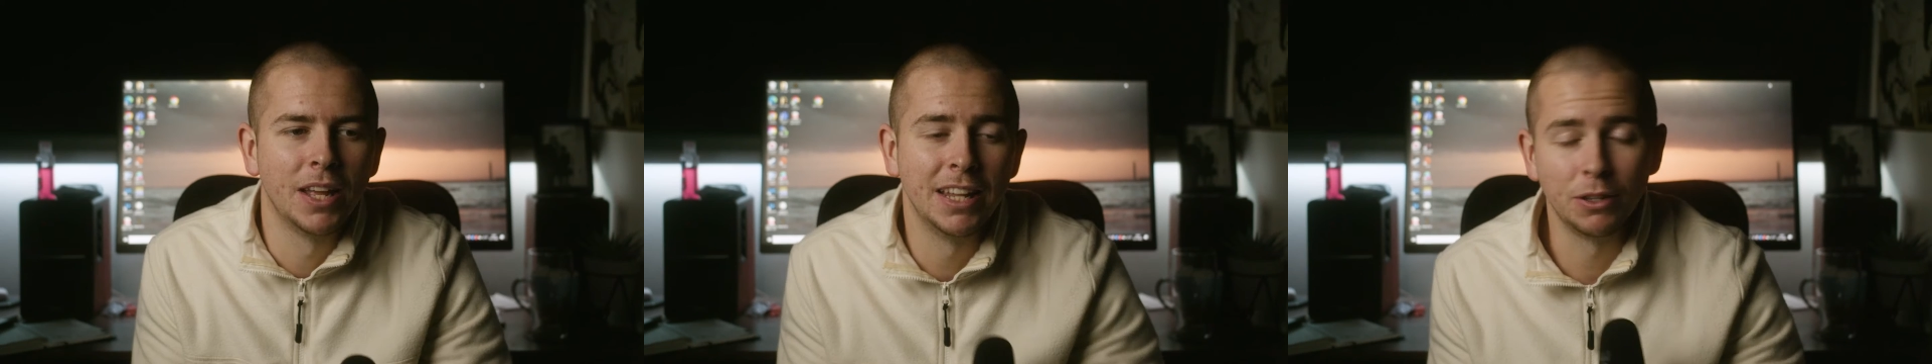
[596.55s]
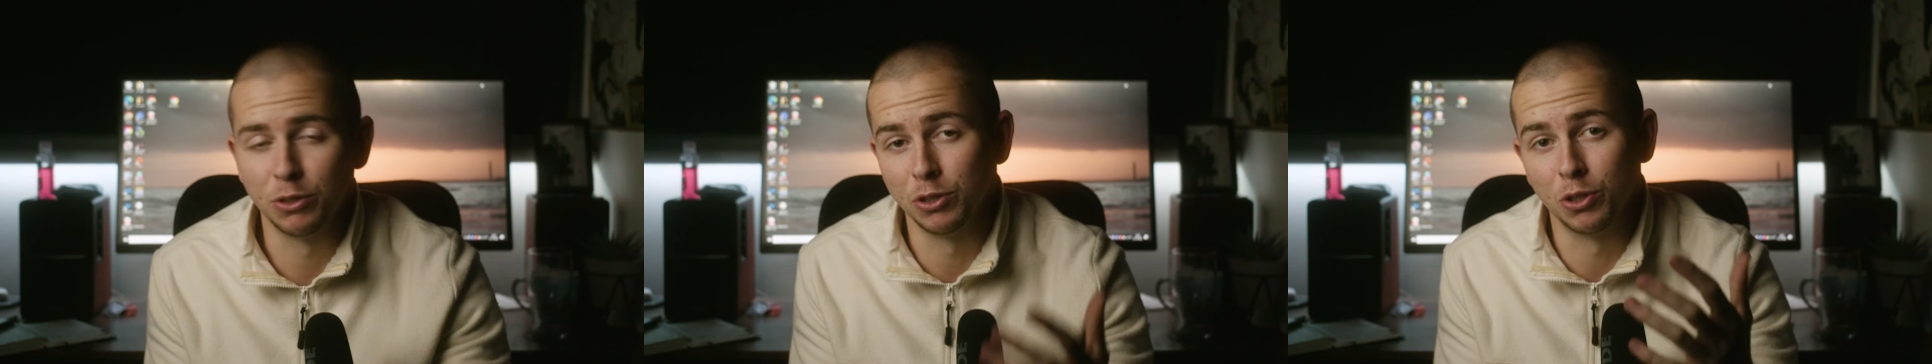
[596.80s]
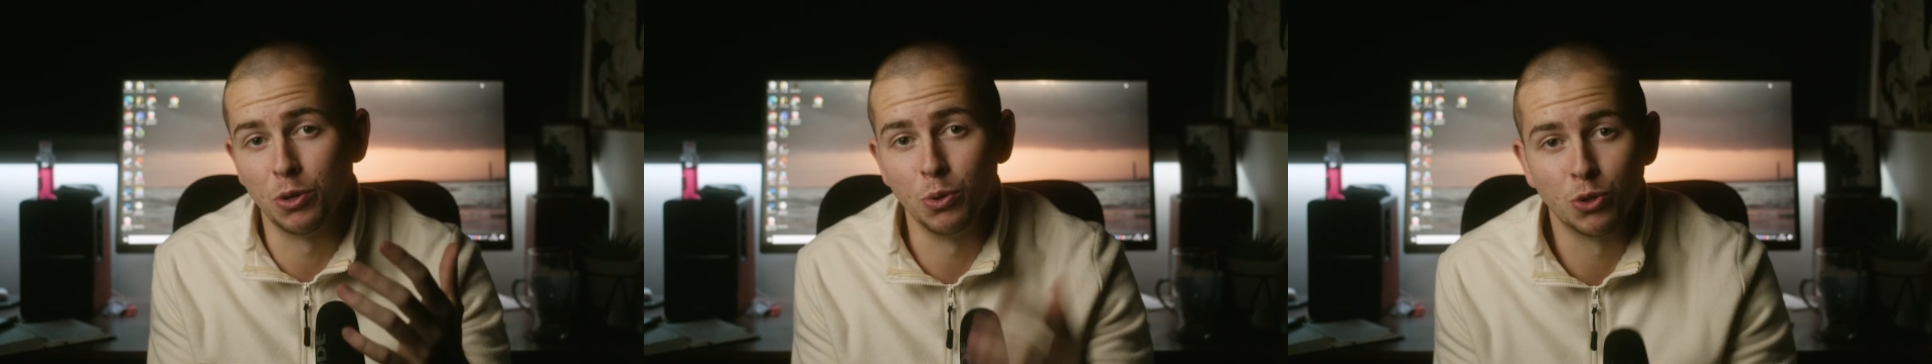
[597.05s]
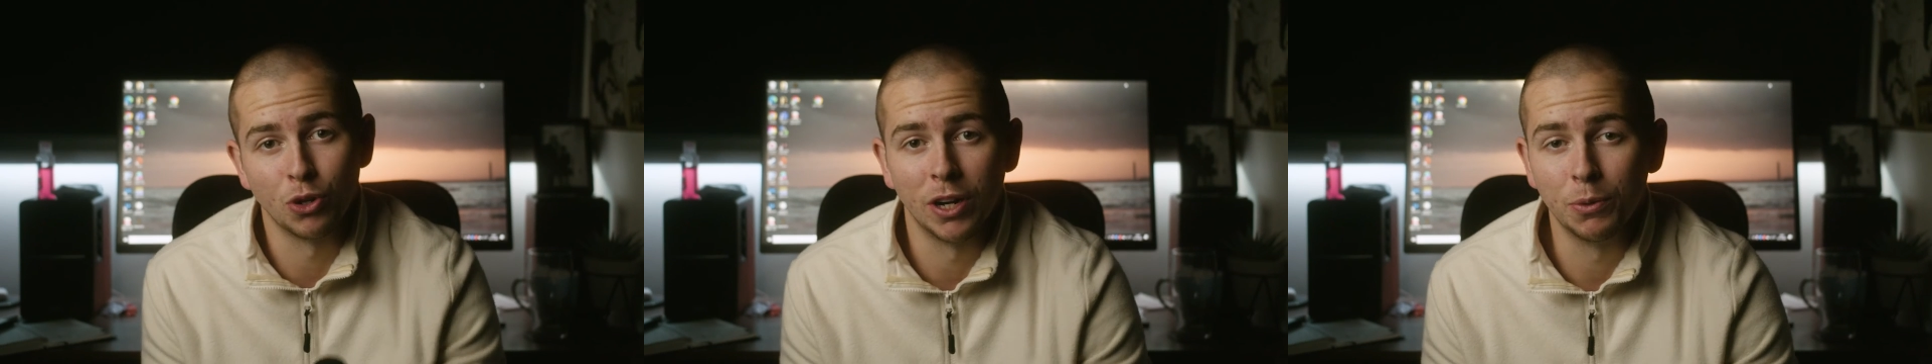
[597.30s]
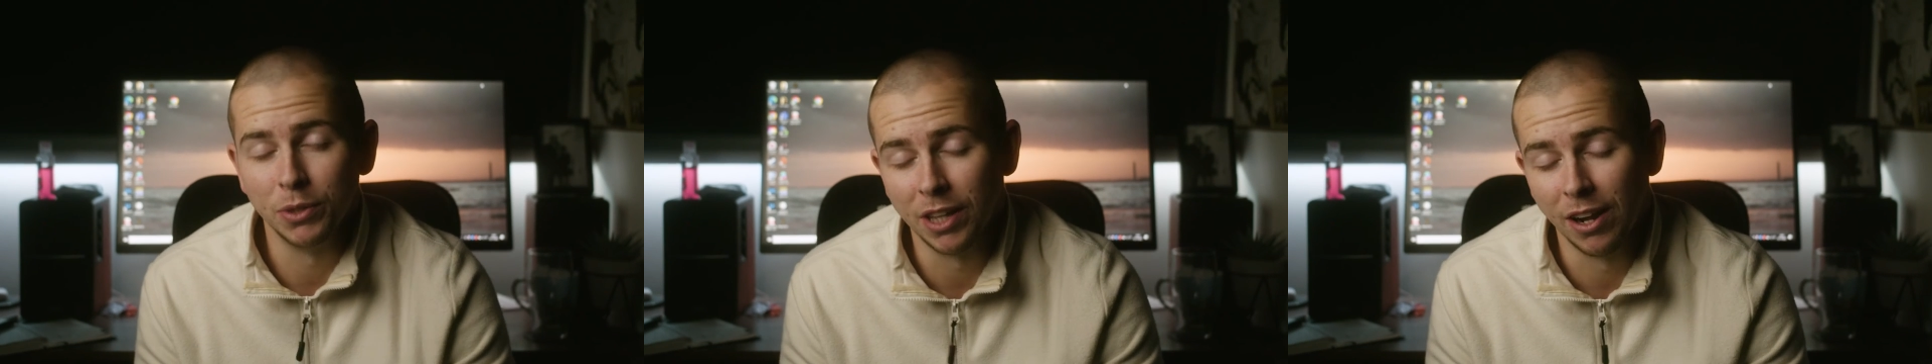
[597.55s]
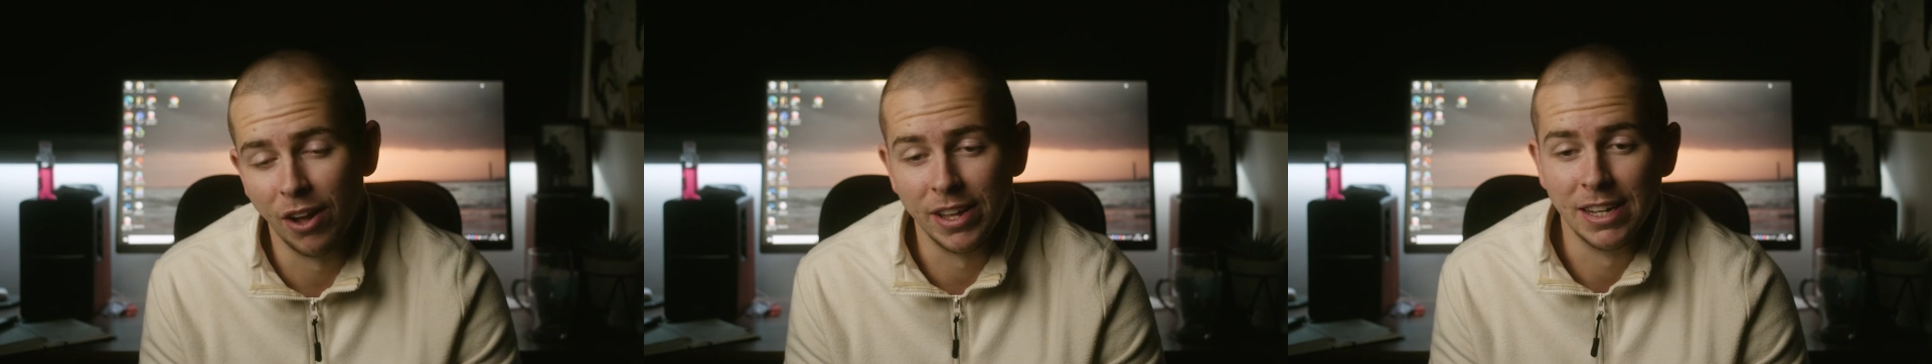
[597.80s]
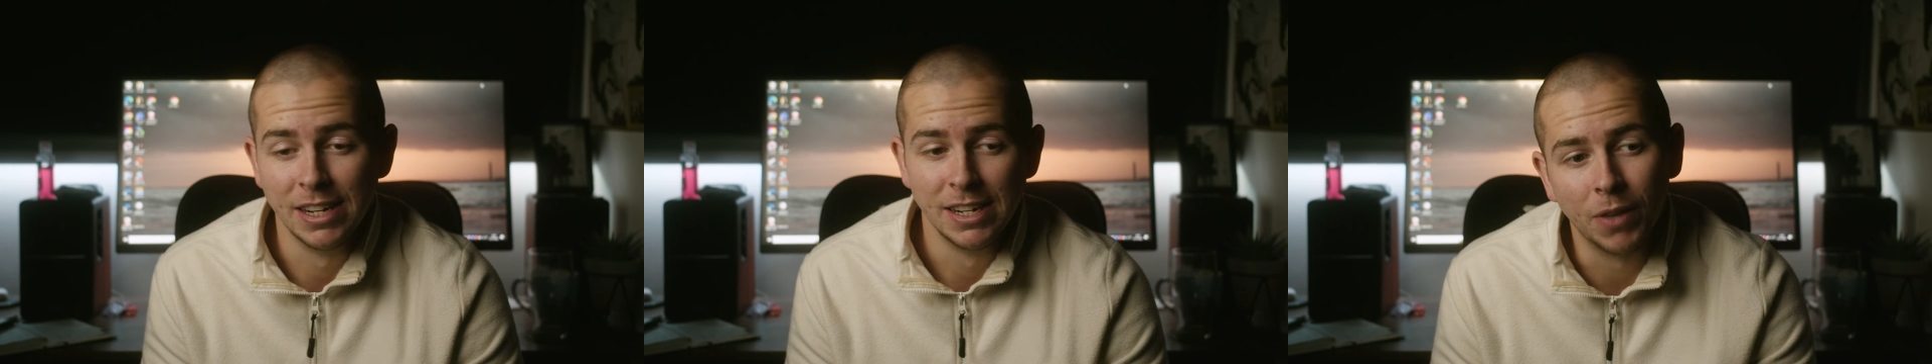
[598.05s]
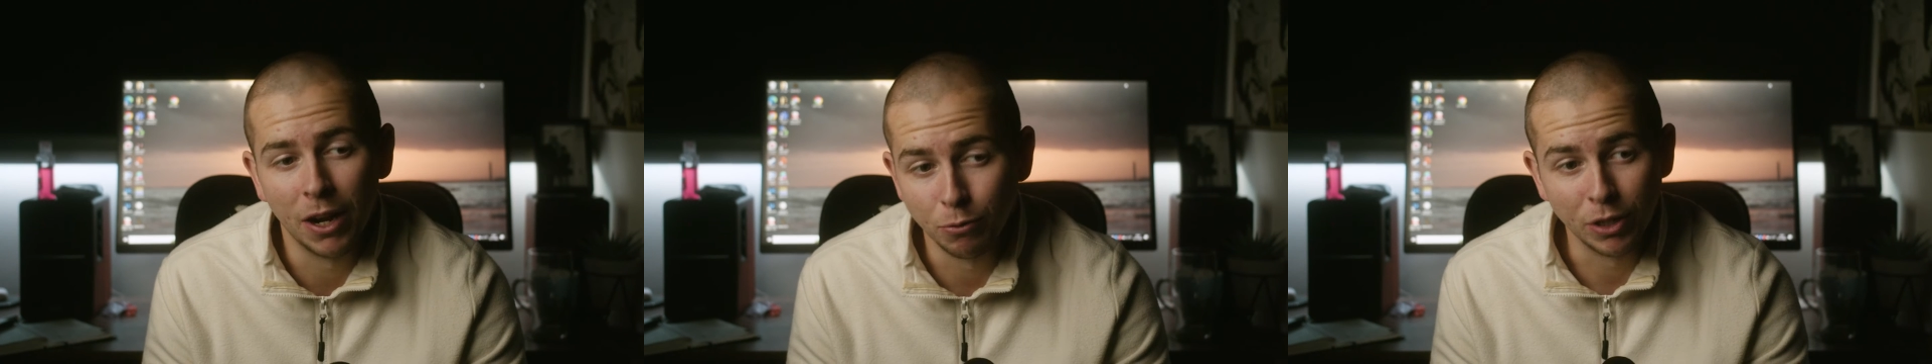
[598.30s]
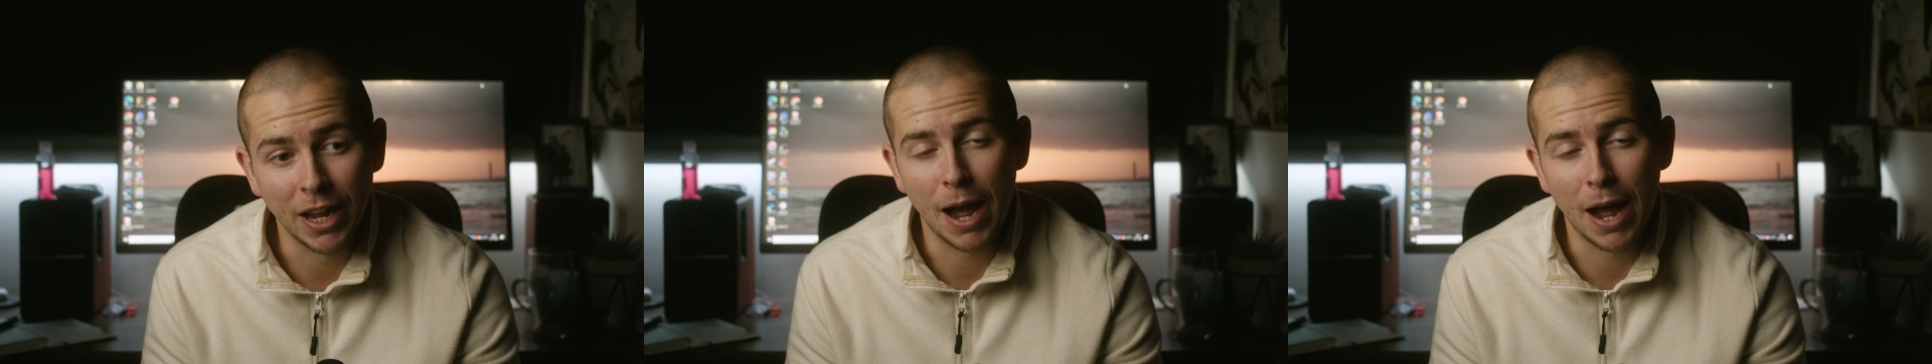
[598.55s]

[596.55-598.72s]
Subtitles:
And that was just a cool trick with the light, and I'm really